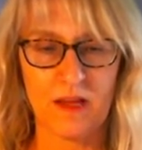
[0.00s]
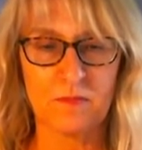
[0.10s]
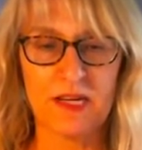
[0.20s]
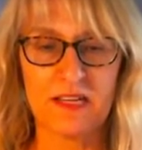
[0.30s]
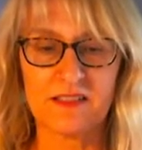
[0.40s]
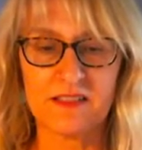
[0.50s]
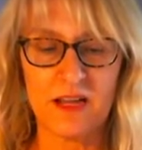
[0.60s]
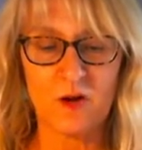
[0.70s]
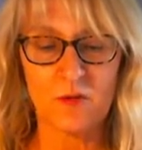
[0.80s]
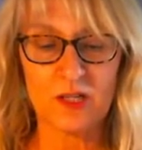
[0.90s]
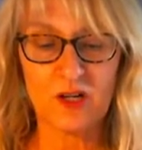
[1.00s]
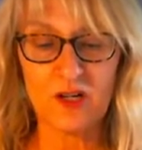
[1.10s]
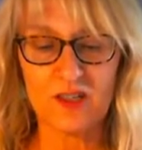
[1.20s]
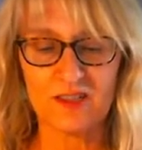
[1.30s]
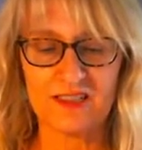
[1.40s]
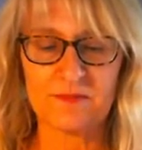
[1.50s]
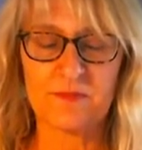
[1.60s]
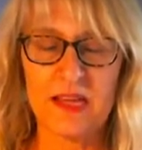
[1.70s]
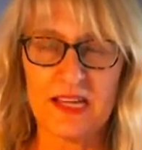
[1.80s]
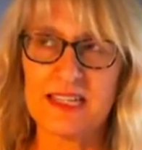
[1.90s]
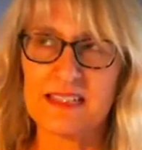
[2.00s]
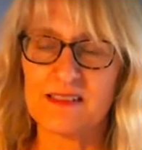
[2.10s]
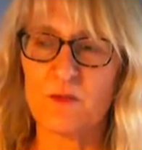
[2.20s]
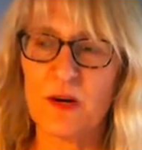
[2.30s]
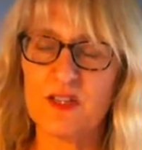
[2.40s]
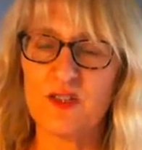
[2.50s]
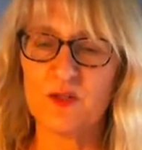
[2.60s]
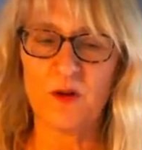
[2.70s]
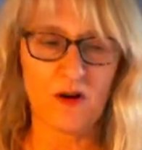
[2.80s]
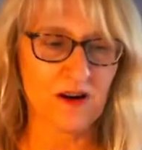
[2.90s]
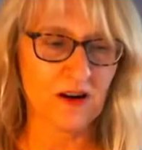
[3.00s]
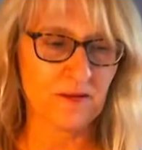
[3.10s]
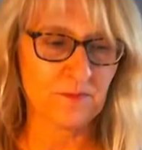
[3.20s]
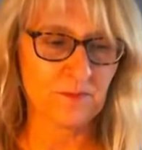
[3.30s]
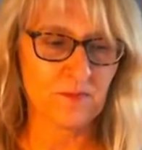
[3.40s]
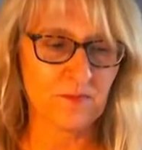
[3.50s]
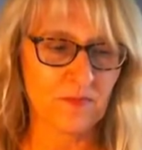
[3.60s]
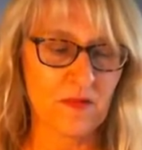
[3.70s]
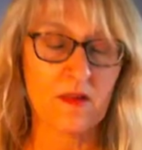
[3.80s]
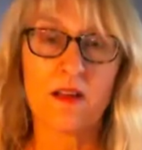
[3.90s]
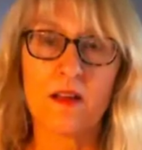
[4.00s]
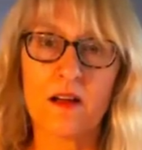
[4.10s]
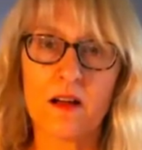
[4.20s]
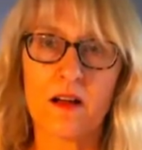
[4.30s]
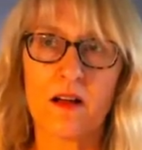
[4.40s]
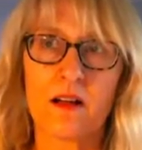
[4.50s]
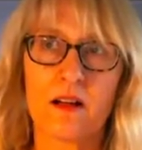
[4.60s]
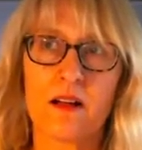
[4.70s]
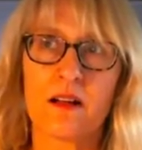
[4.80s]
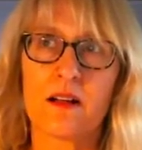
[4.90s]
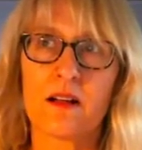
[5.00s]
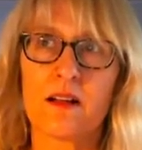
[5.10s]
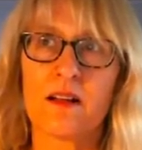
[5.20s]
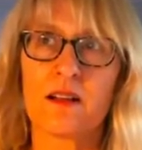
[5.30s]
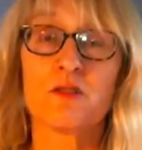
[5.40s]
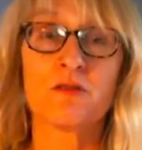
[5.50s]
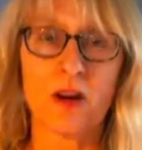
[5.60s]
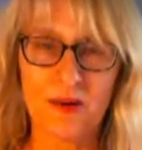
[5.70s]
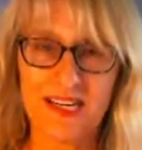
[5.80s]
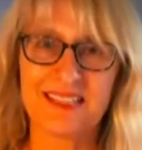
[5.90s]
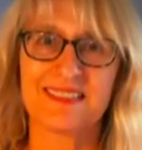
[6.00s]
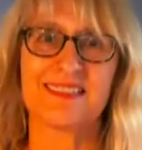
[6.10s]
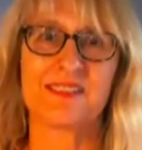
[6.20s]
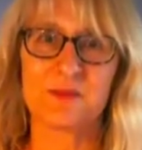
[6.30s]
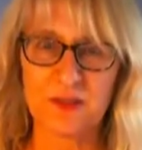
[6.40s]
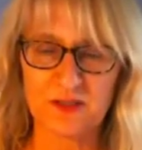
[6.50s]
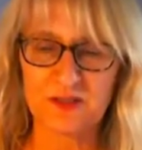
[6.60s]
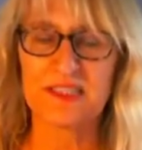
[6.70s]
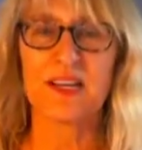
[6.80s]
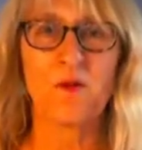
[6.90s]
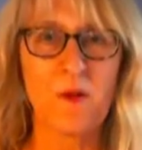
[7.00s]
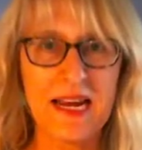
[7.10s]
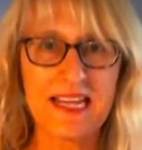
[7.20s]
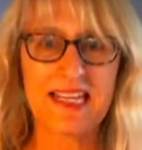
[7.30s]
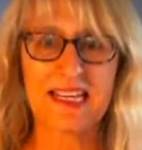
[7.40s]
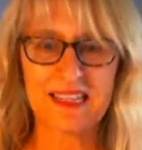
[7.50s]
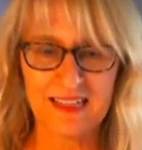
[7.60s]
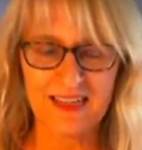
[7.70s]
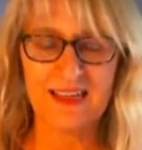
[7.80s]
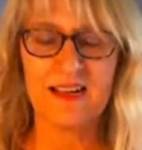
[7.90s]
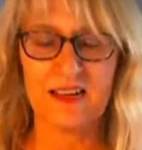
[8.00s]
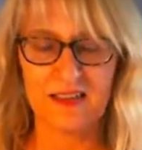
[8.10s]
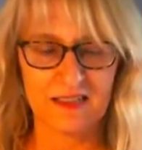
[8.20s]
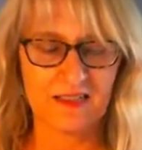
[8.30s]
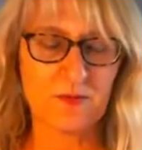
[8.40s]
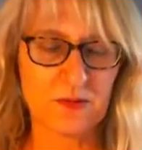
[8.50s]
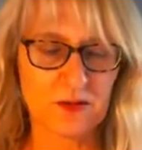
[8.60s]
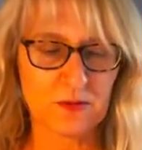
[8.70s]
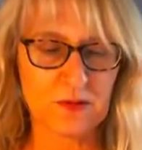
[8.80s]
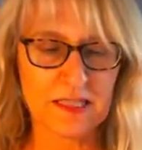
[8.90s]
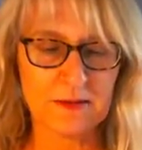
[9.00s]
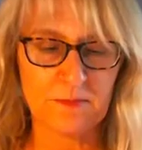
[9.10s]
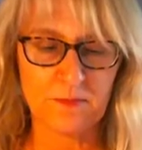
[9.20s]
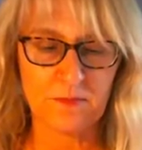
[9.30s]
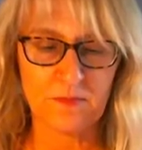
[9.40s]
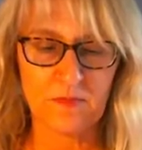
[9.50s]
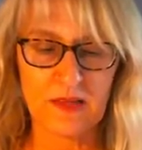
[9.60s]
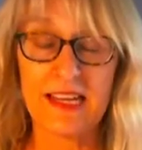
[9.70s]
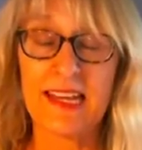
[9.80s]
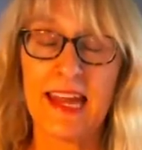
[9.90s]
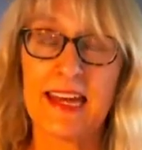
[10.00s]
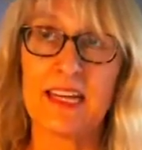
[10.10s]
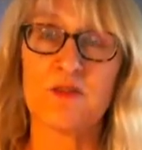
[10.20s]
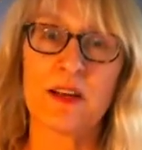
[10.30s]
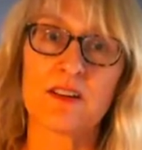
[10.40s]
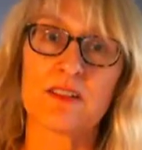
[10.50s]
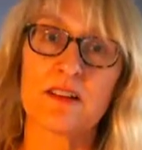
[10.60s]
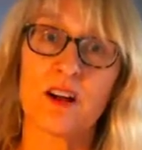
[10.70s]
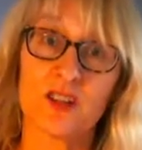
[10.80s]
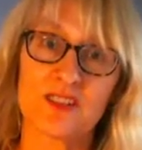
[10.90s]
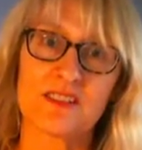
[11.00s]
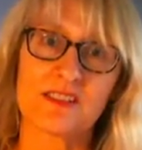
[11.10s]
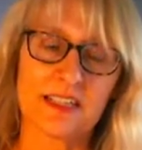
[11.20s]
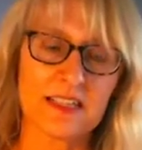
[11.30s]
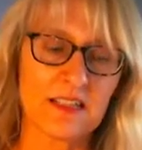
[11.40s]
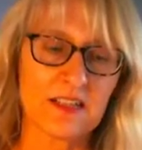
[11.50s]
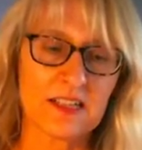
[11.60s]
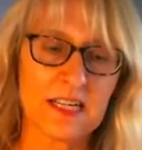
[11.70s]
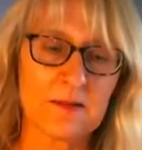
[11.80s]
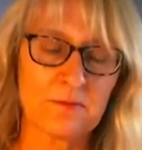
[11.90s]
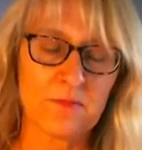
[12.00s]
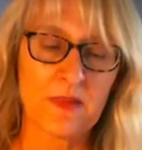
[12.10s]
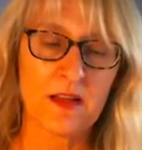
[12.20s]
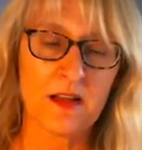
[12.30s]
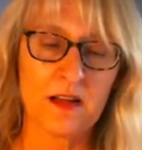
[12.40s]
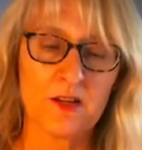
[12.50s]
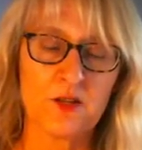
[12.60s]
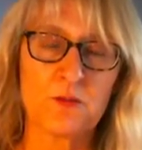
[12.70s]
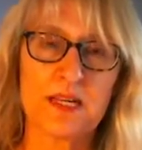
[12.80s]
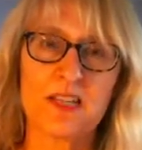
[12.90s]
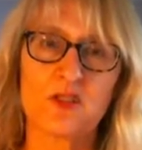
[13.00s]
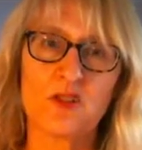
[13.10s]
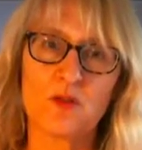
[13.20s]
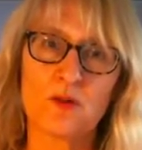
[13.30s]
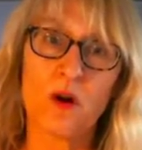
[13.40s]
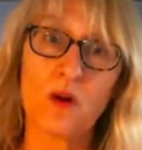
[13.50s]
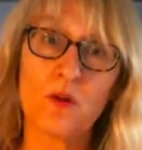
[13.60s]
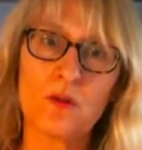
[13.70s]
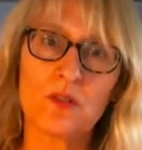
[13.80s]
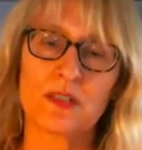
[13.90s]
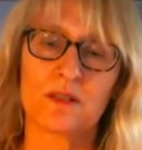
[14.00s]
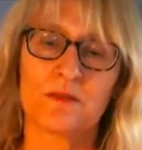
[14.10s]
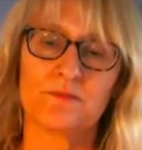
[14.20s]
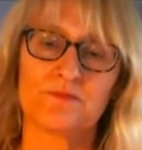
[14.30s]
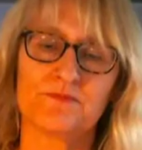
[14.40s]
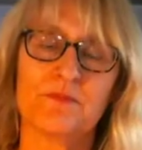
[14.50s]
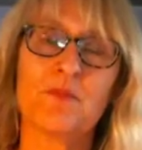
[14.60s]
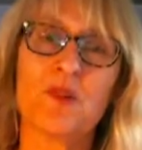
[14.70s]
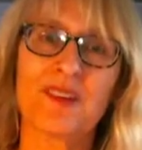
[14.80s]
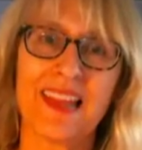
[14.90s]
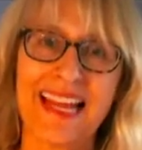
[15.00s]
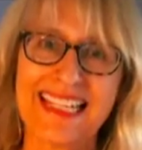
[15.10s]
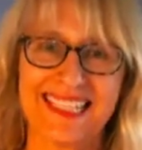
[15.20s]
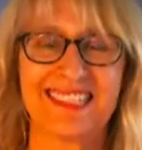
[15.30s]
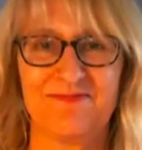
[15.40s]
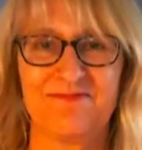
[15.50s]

Because what occurs is when you are uh, growing spiritually, awakening, uh, spiritually, gaining greater consciousness and clarity, you begin to hold more light,